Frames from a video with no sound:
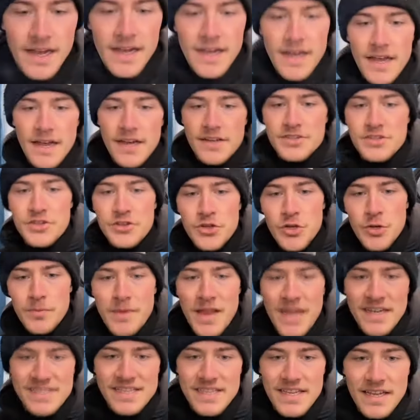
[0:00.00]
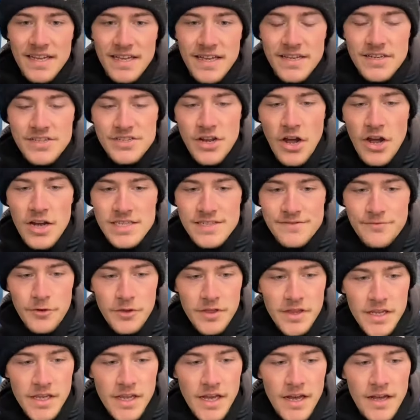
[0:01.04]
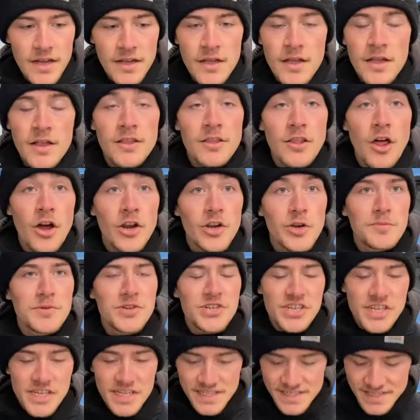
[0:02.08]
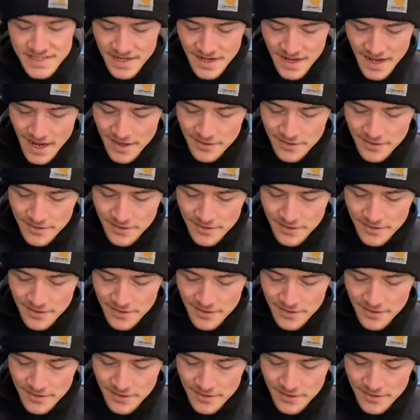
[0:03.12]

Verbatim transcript: uh, a tube that's the exhaust for the uh, laundry machines.